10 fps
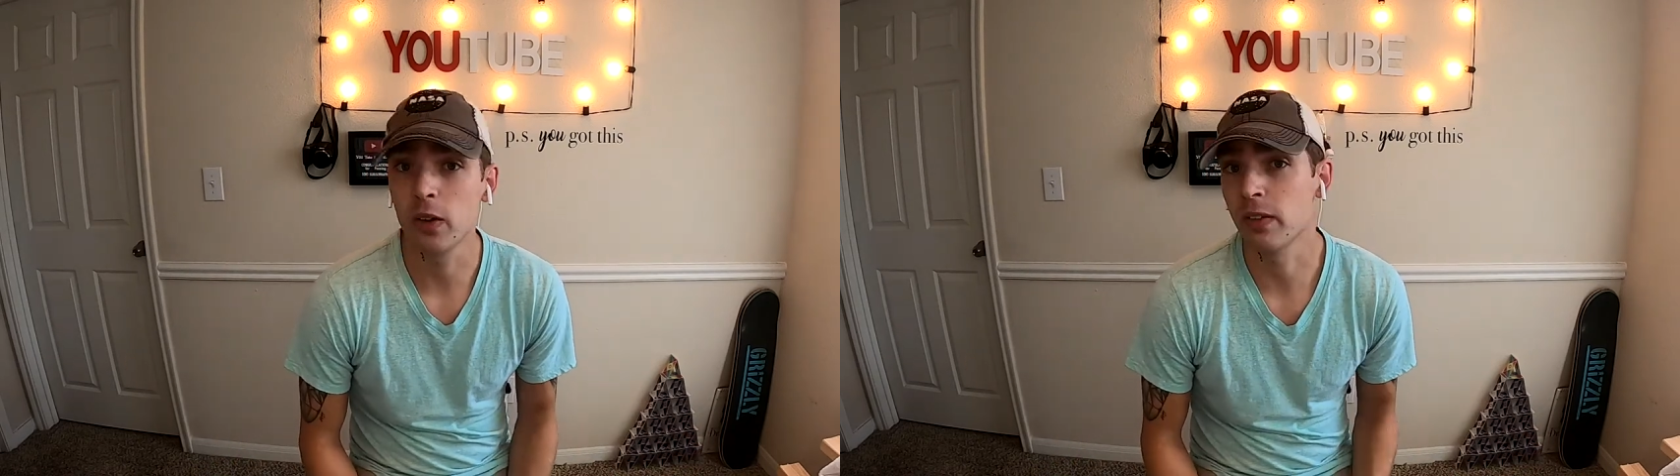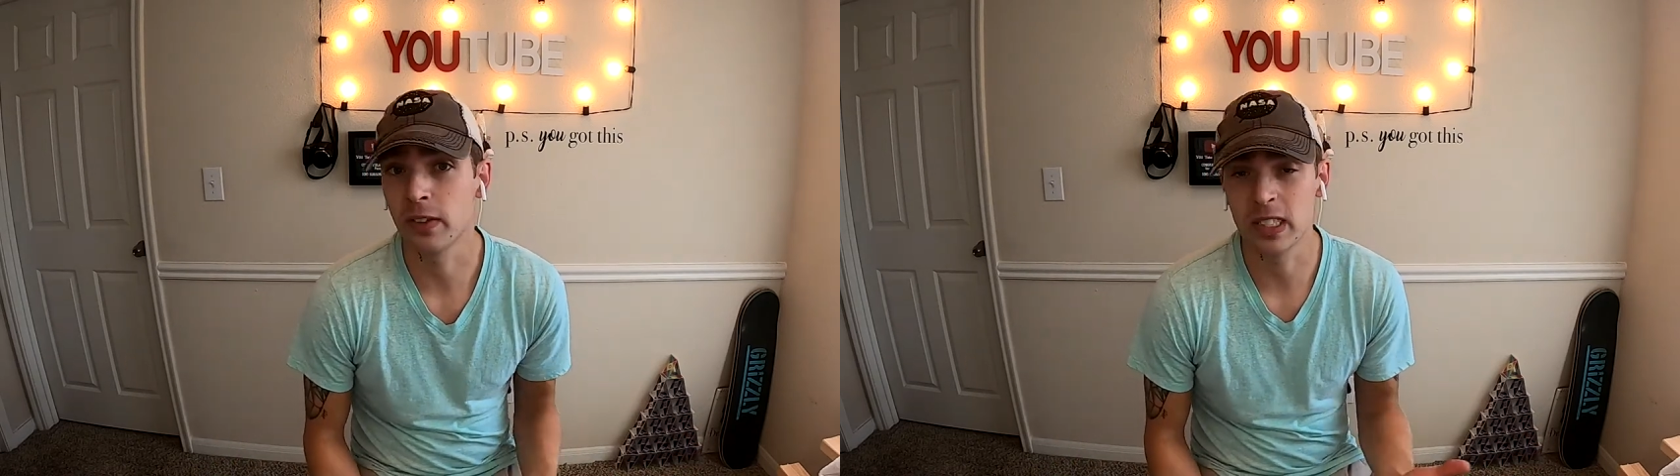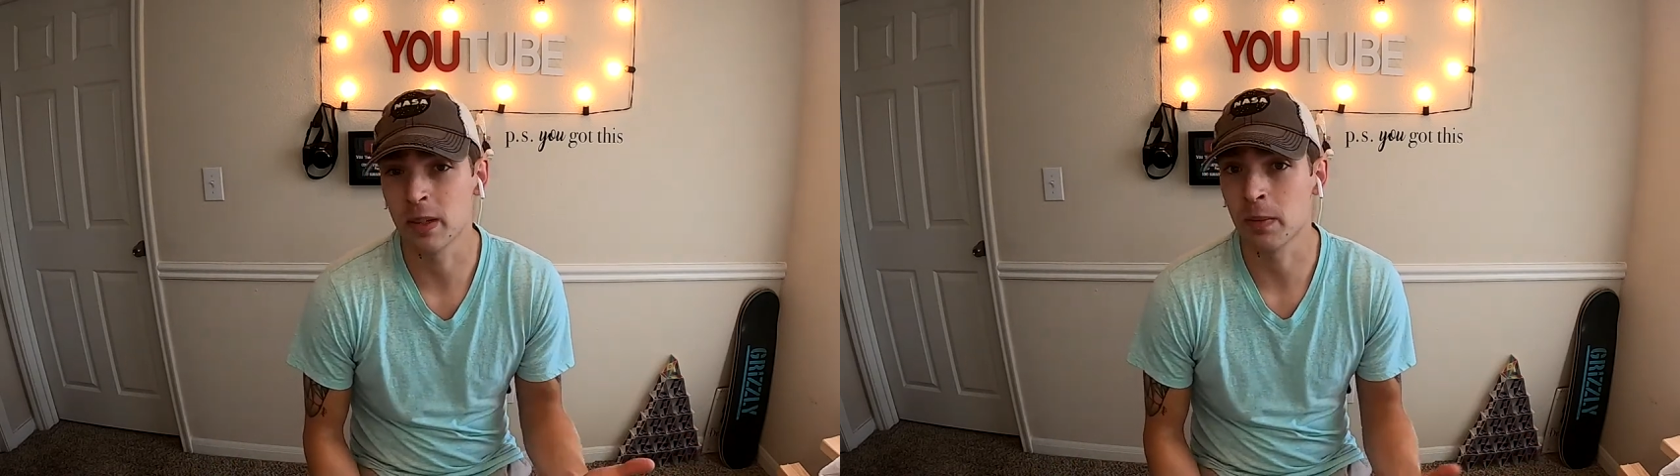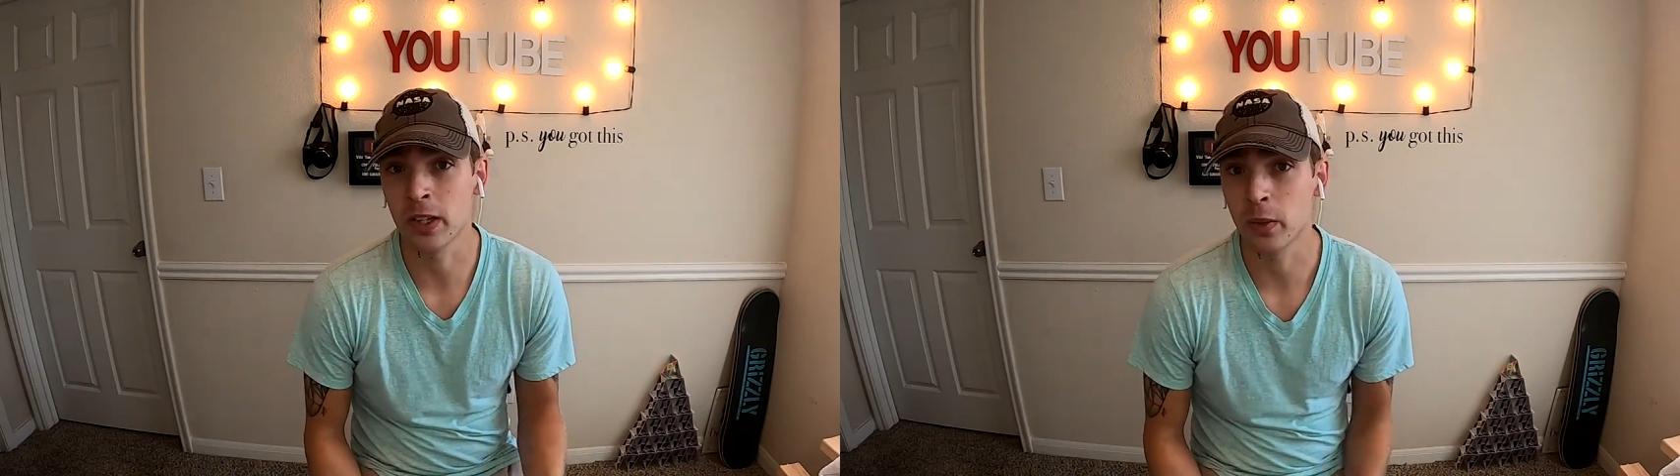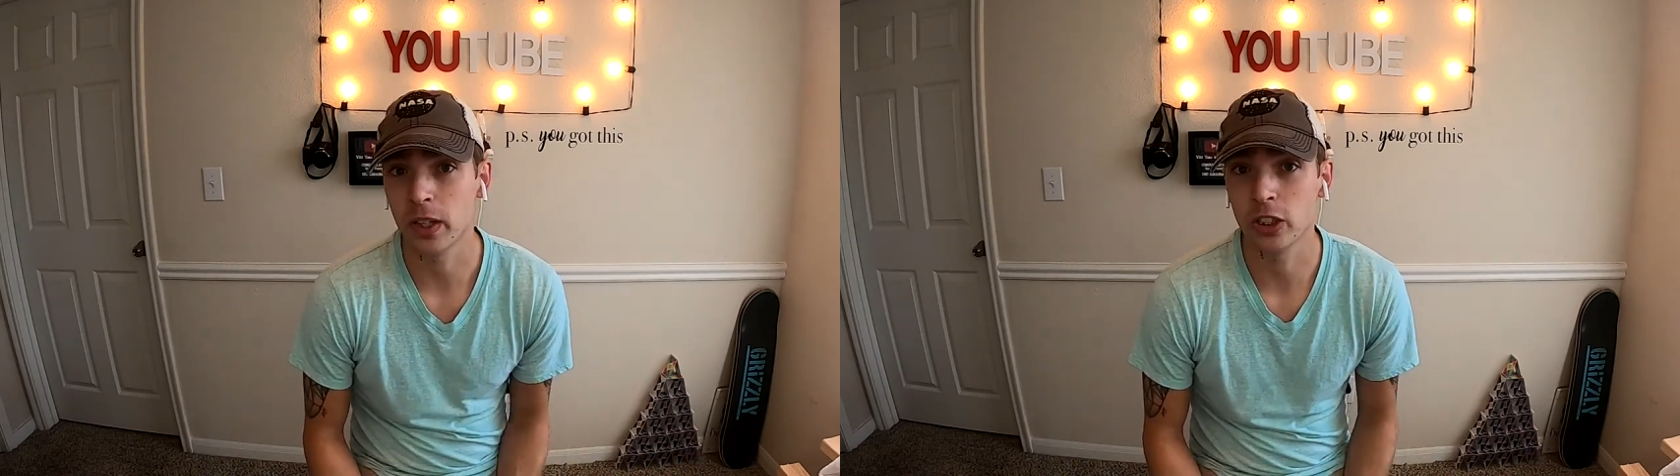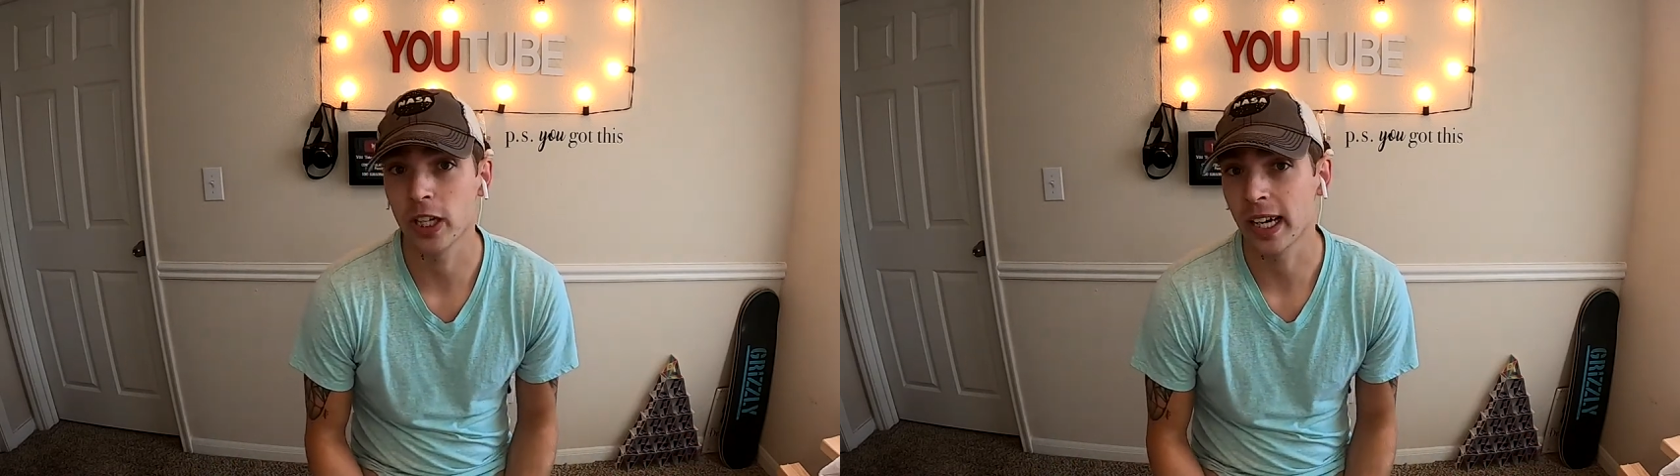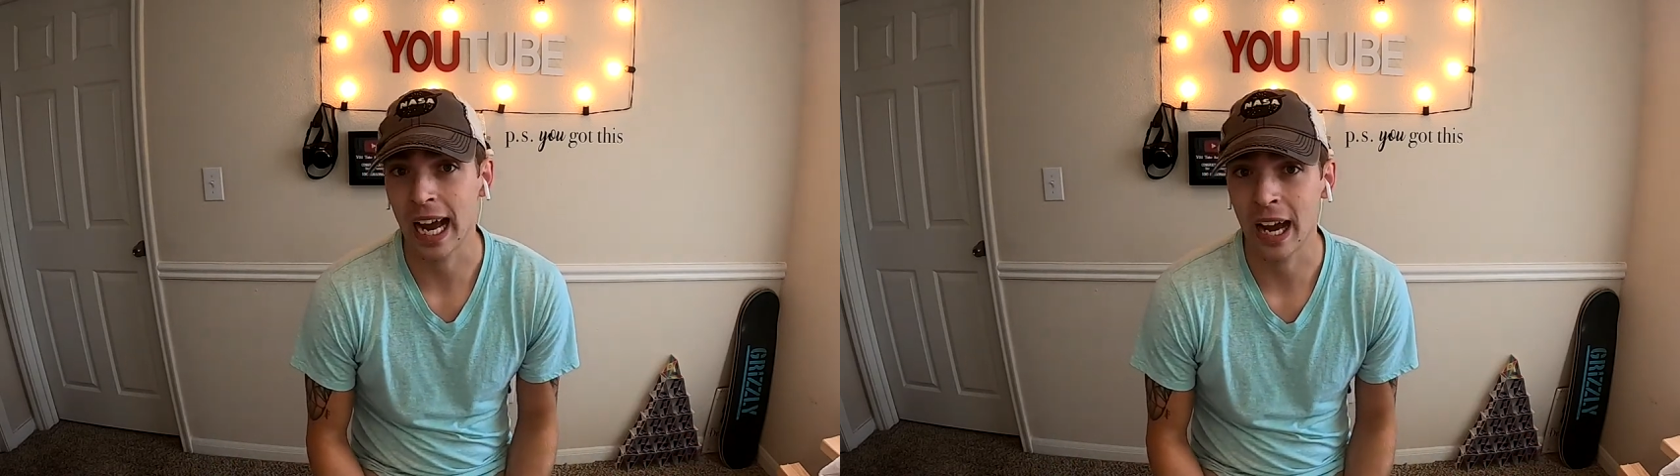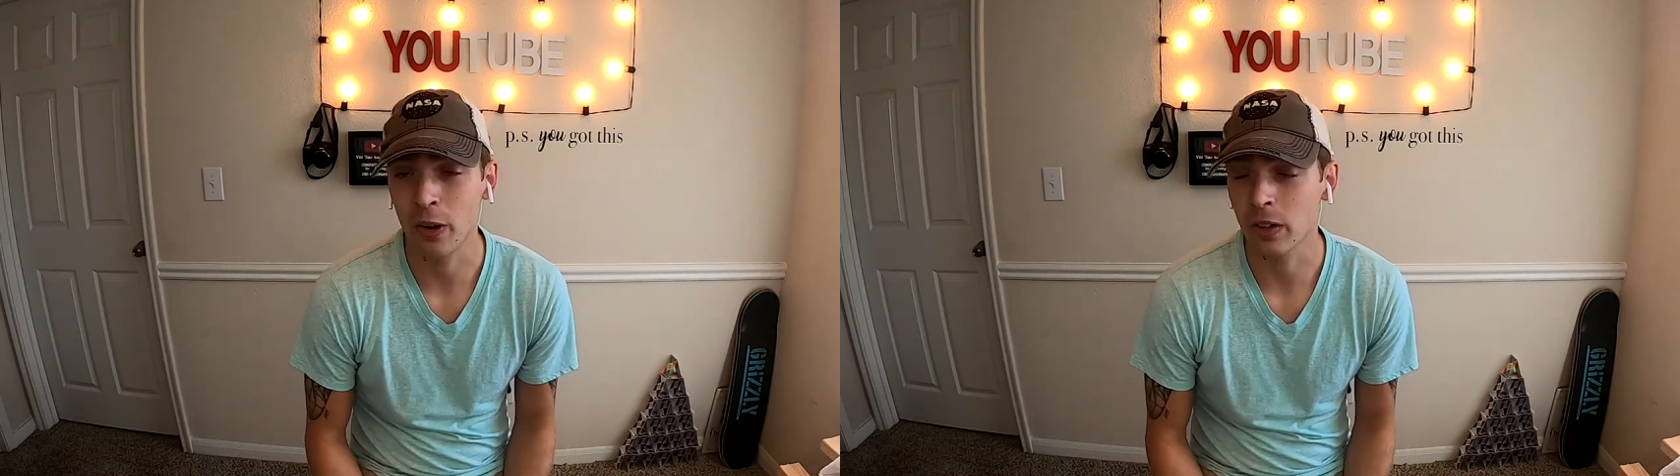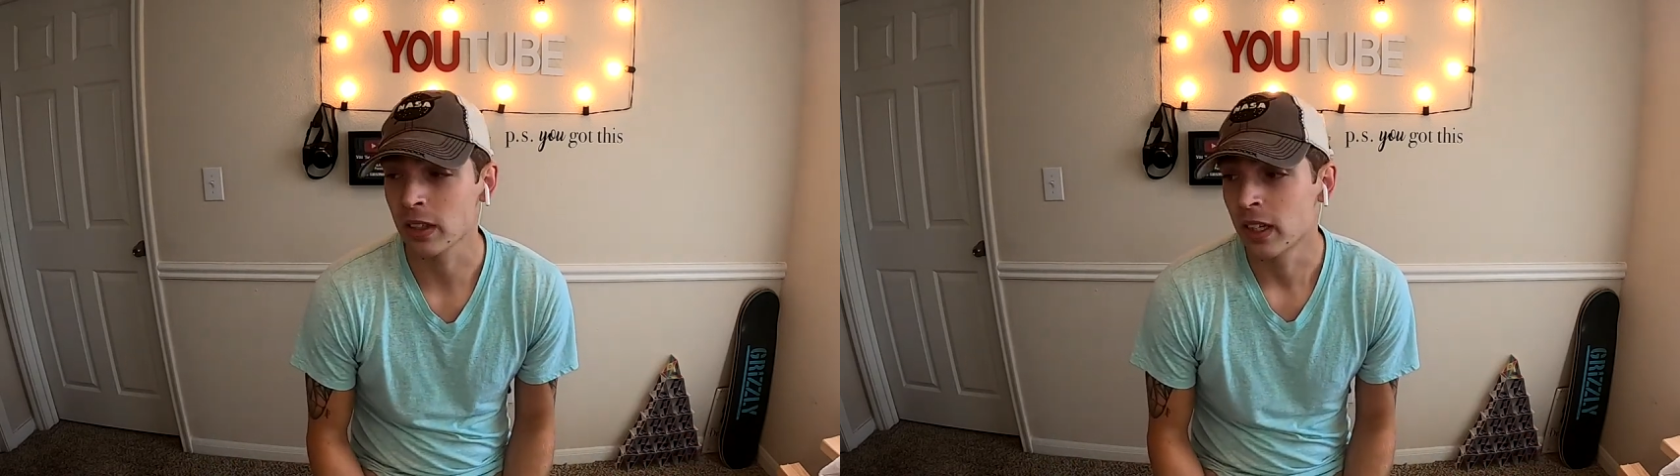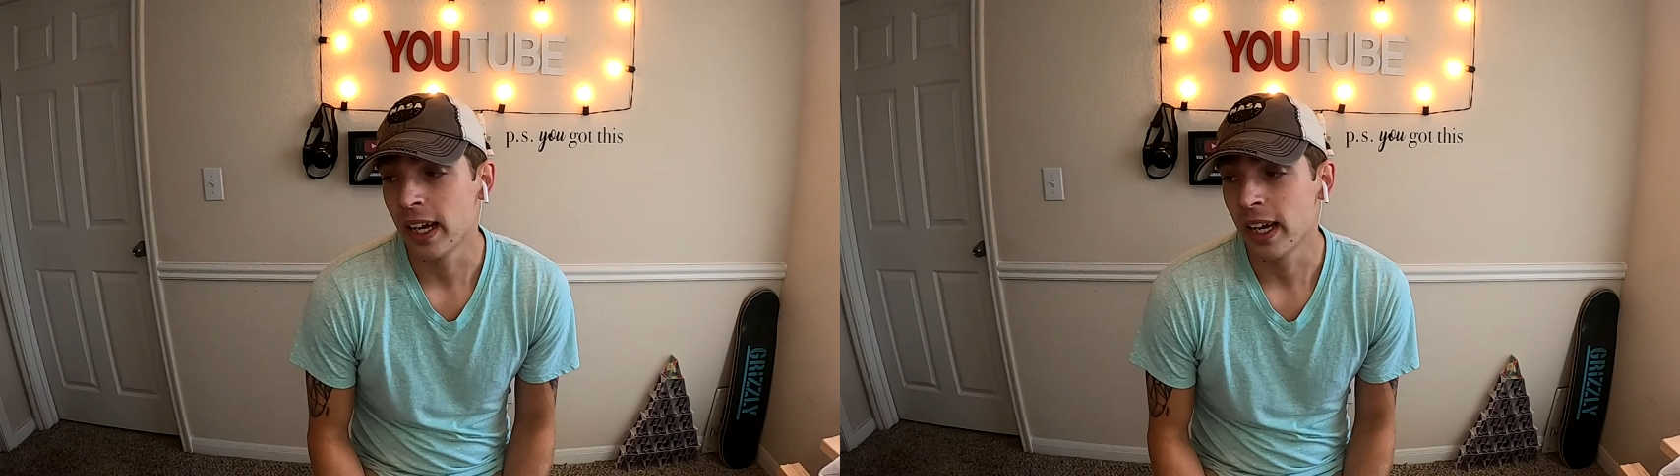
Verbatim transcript: if it's something you want to check out.